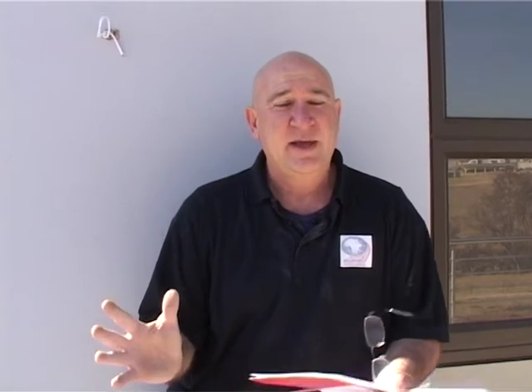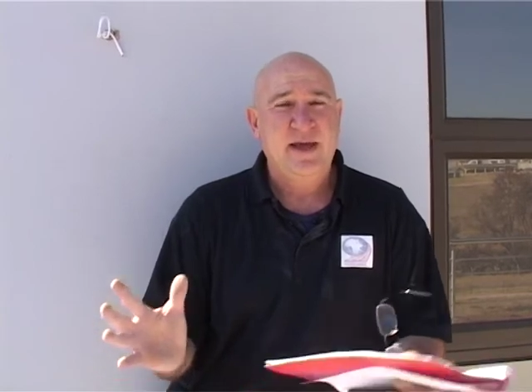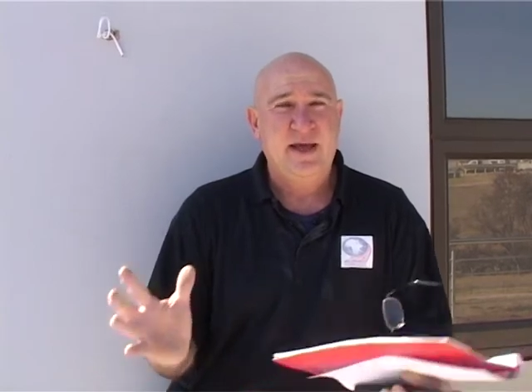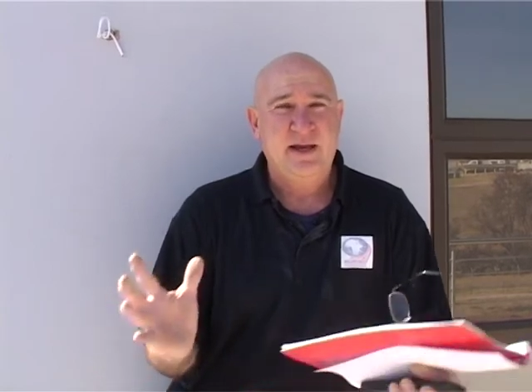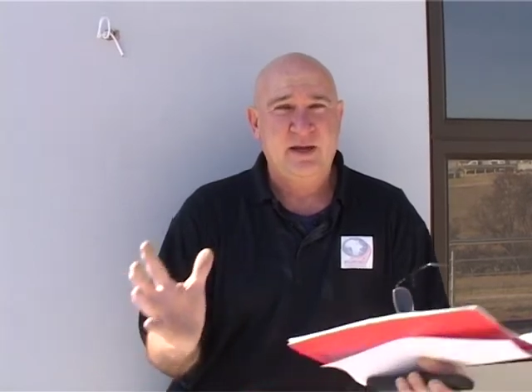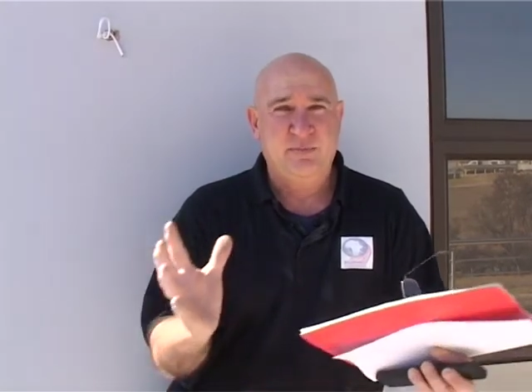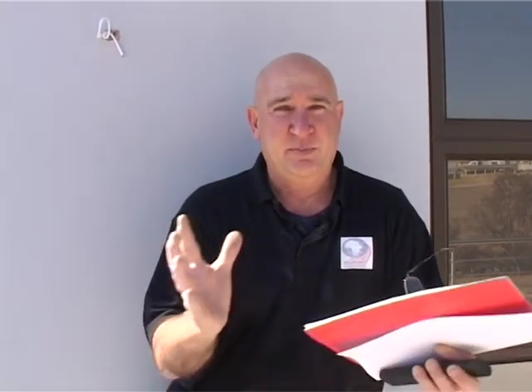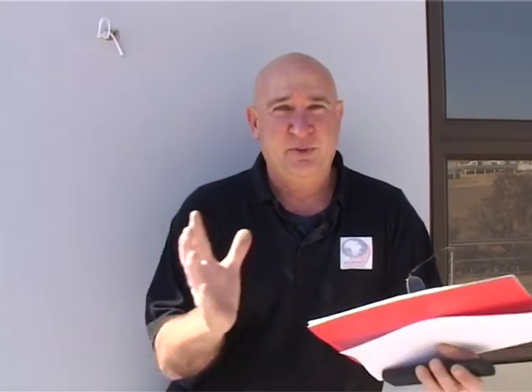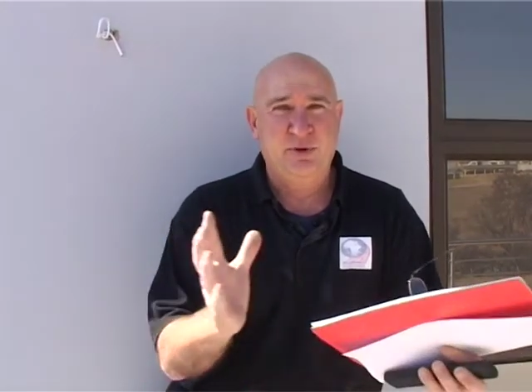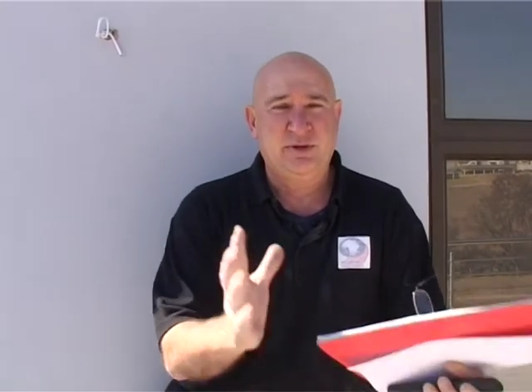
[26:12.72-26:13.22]

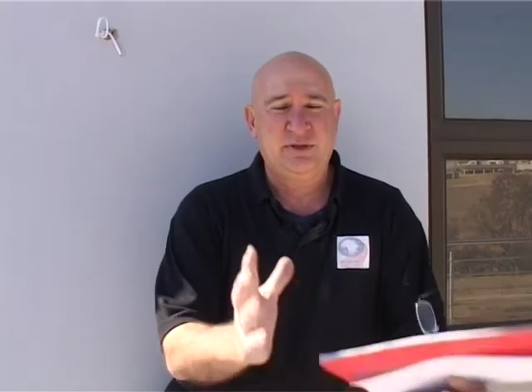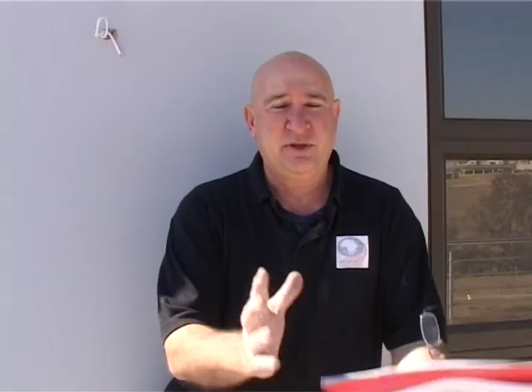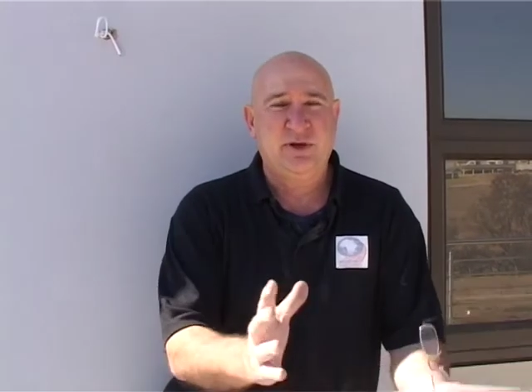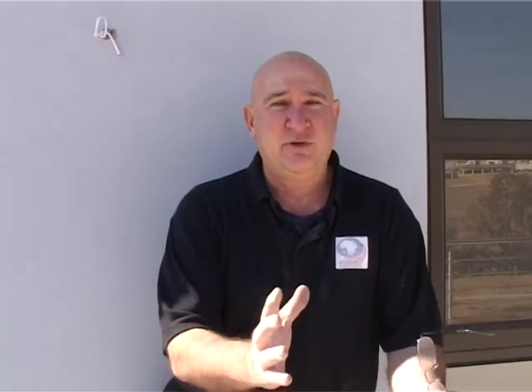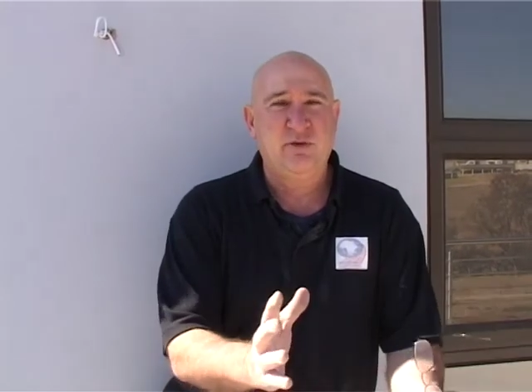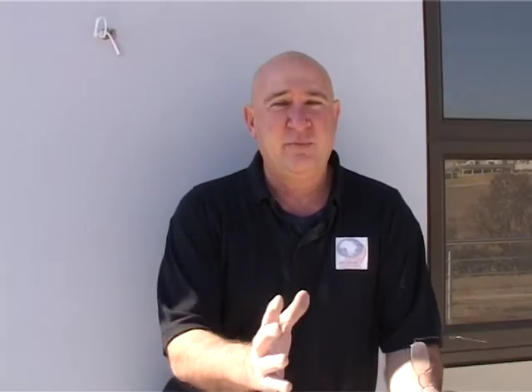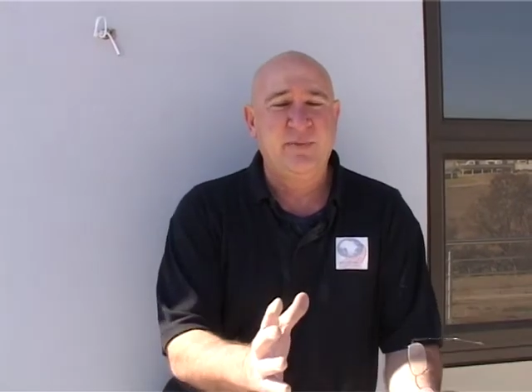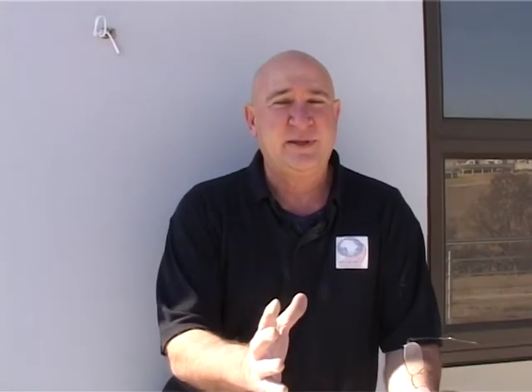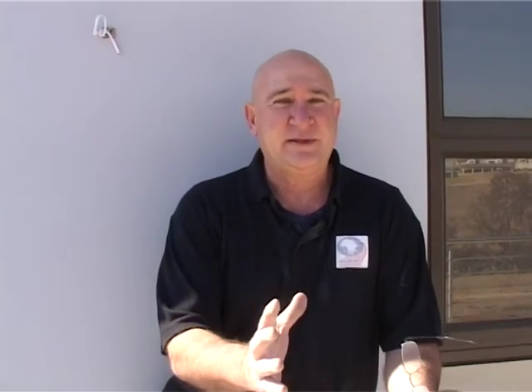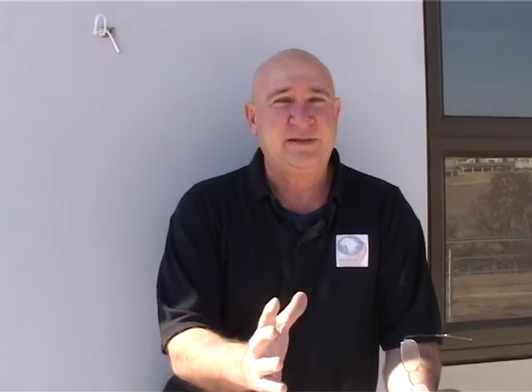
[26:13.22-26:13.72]
and you put it in a
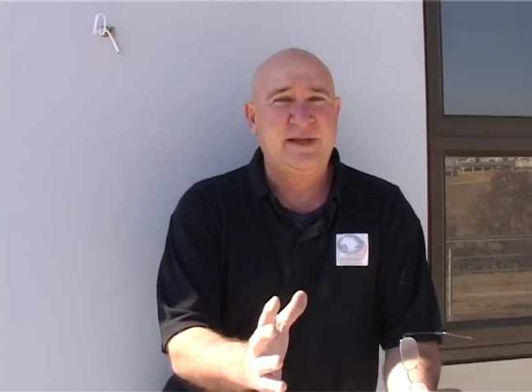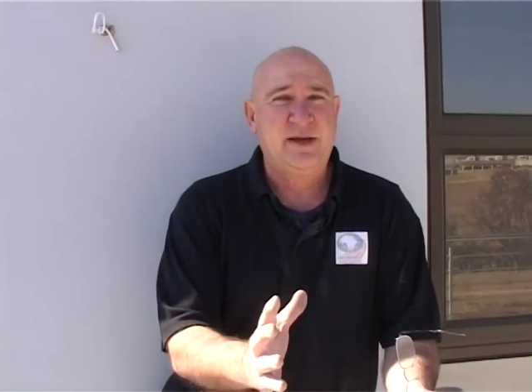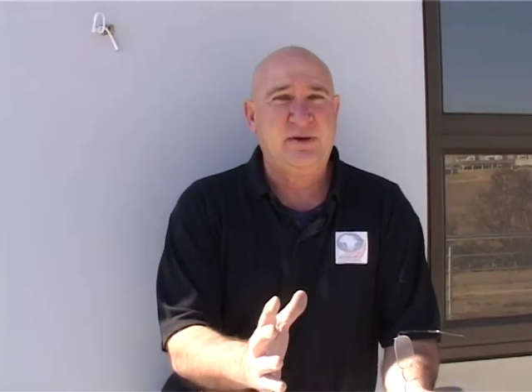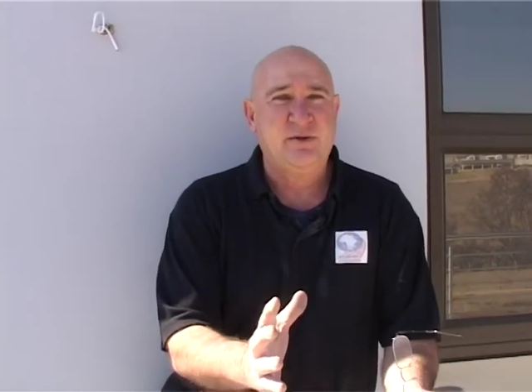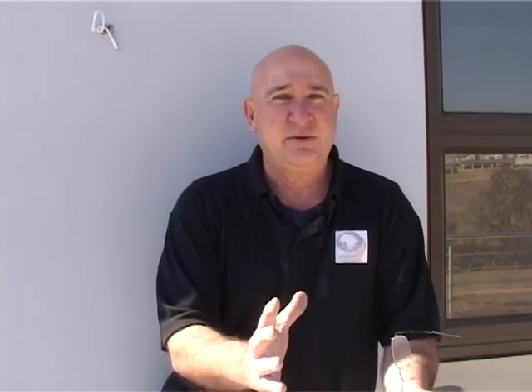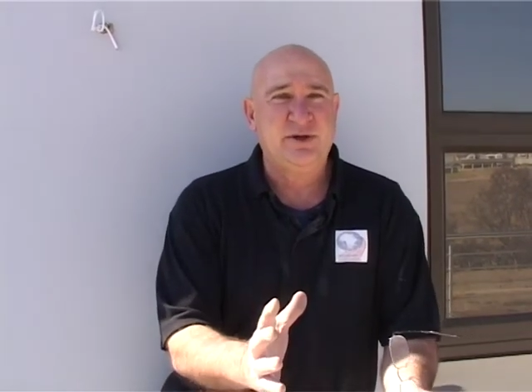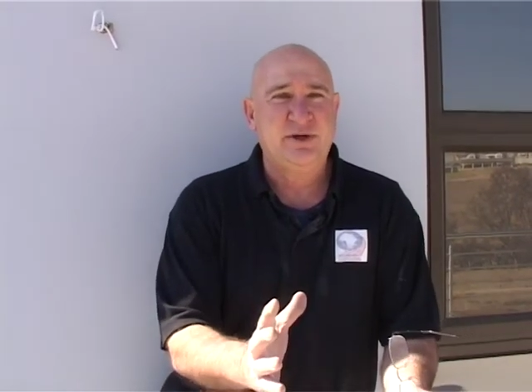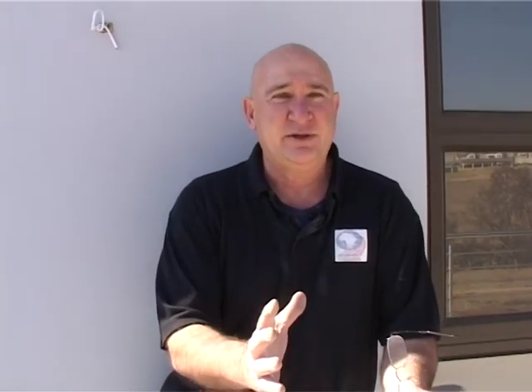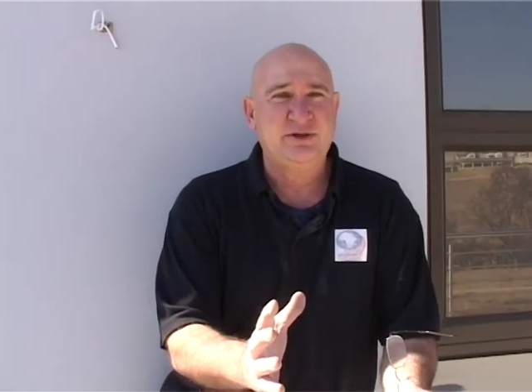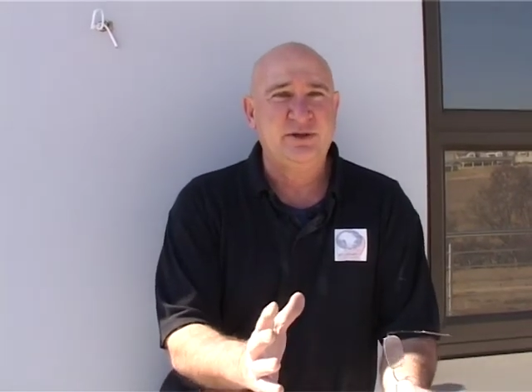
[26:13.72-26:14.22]
room that's air
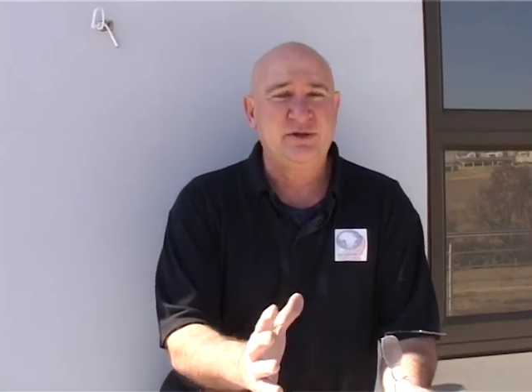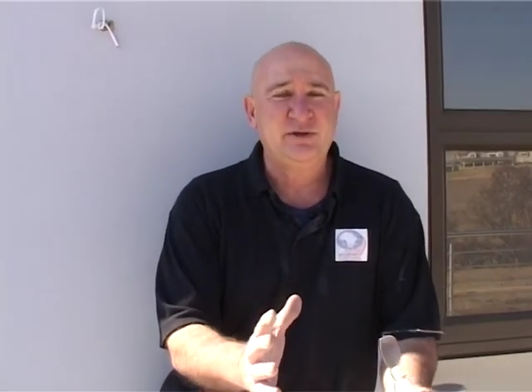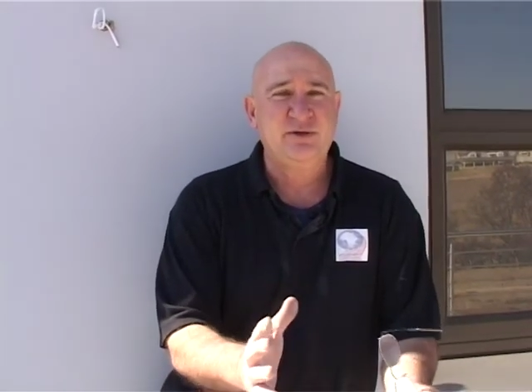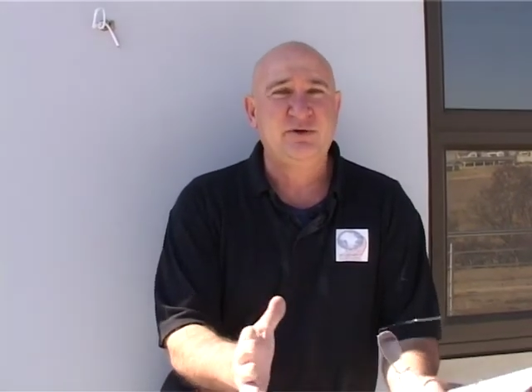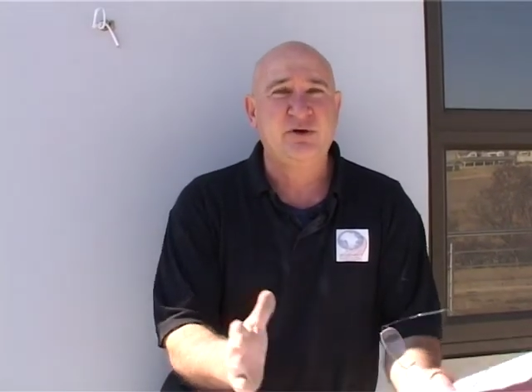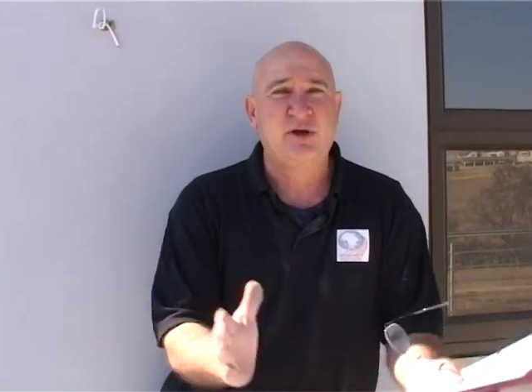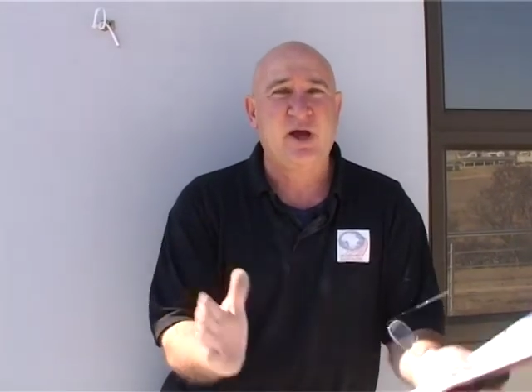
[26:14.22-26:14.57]
conditioned,